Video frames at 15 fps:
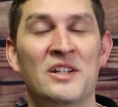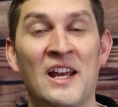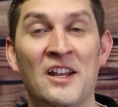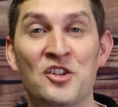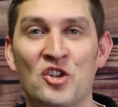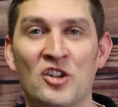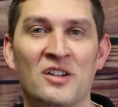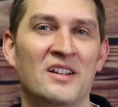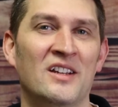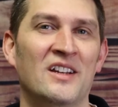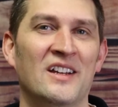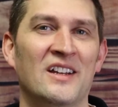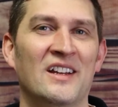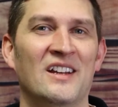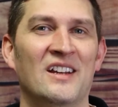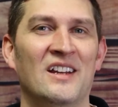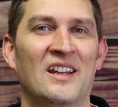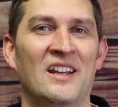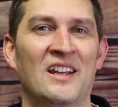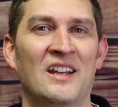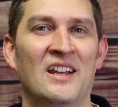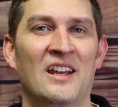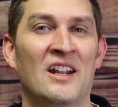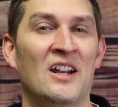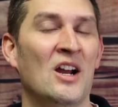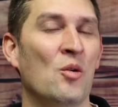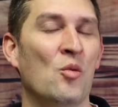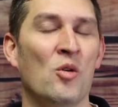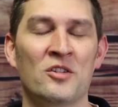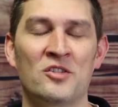tension in
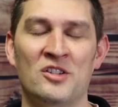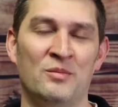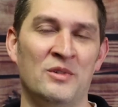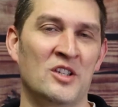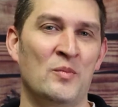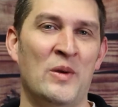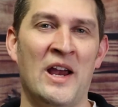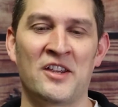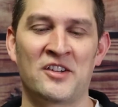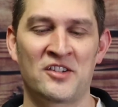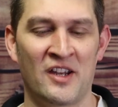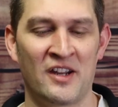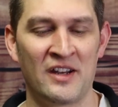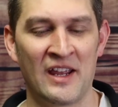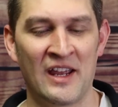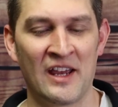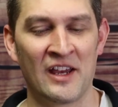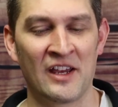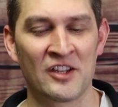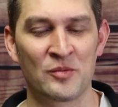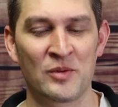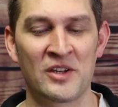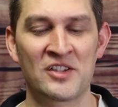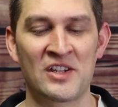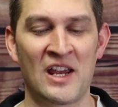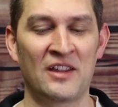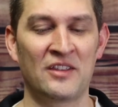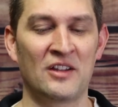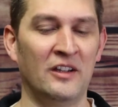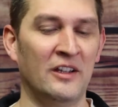our worship this past Sunday as we
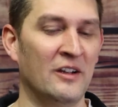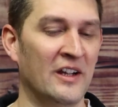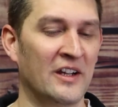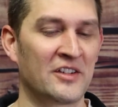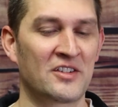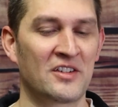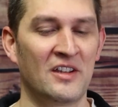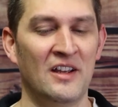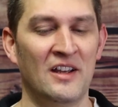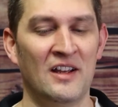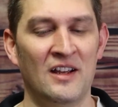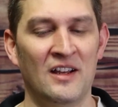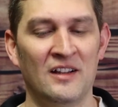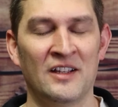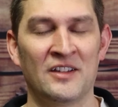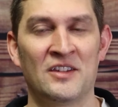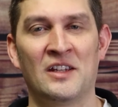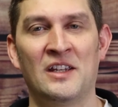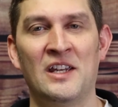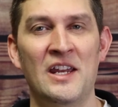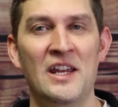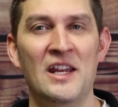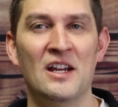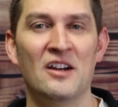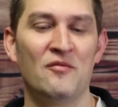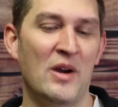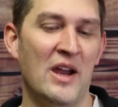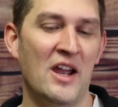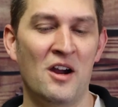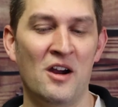sang the lyrics, "Let the King of
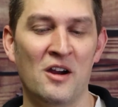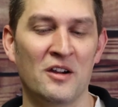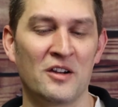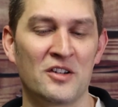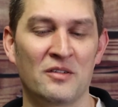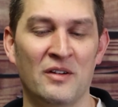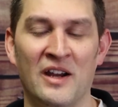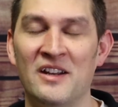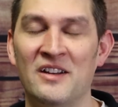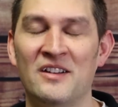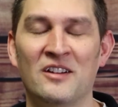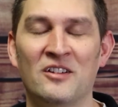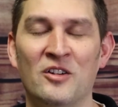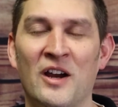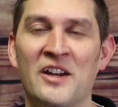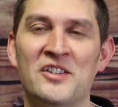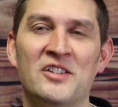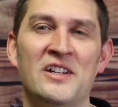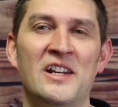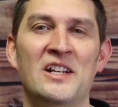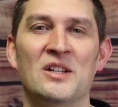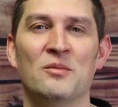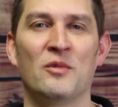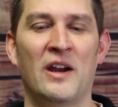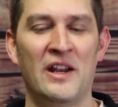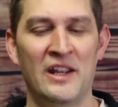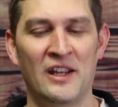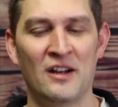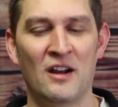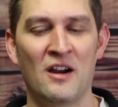my heart," right, Christ's kingdom
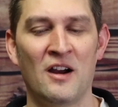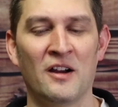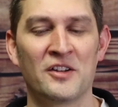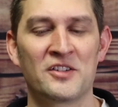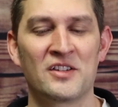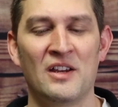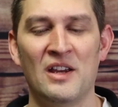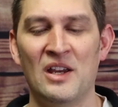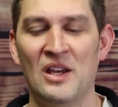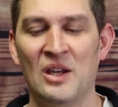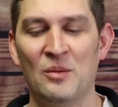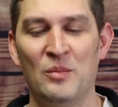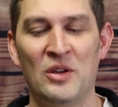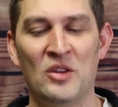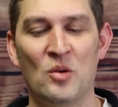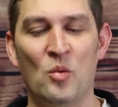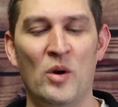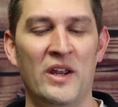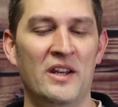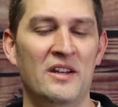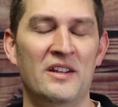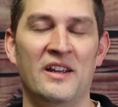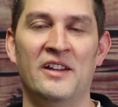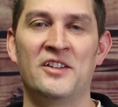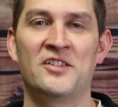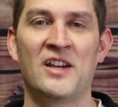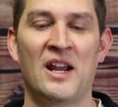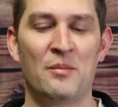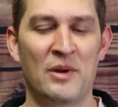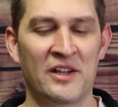reigning in our hearts, "be the wind
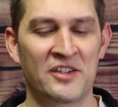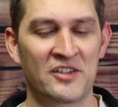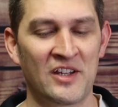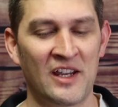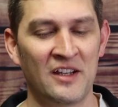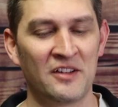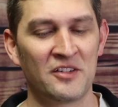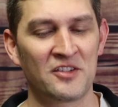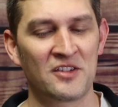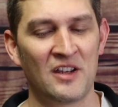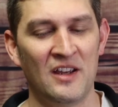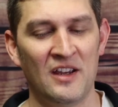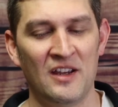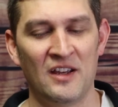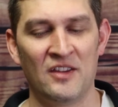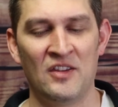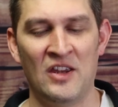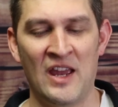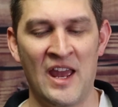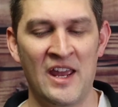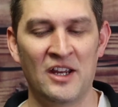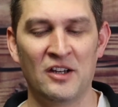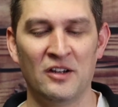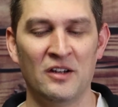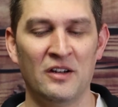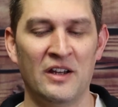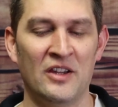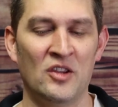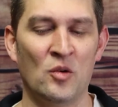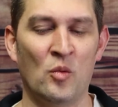inside my sails, the anchor
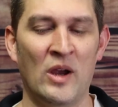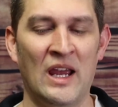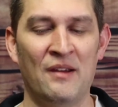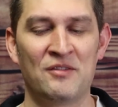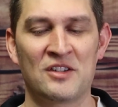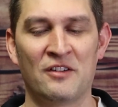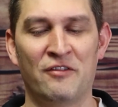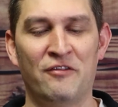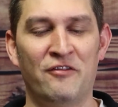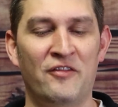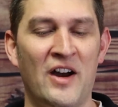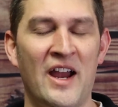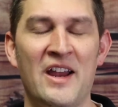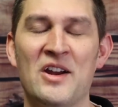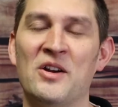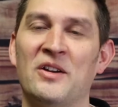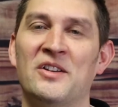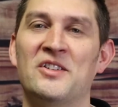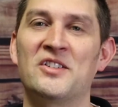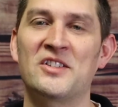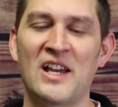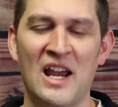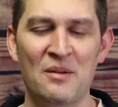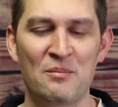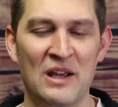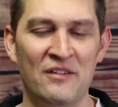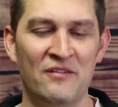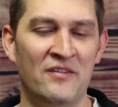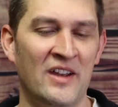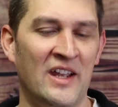in the waves, the fire inside
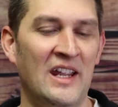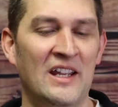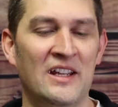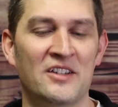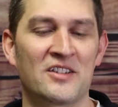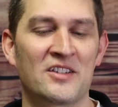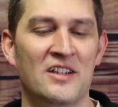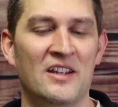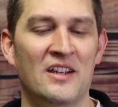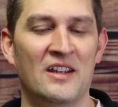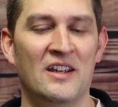my veins,